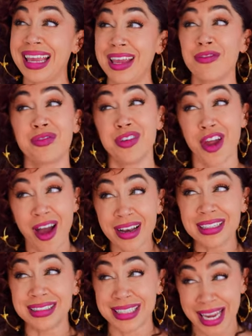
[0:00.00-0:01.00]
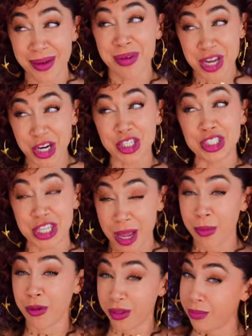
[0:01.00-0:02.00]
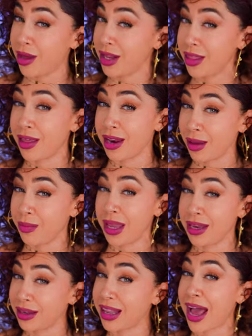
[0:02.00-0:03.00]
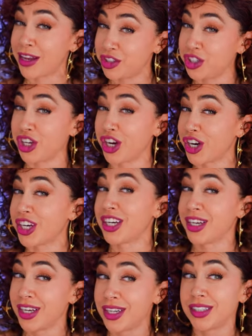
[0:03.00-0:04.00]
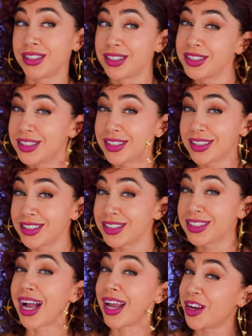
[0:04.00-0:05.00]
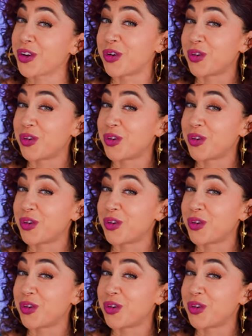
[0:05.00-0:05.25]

if not damn near double the money that I made last year kind of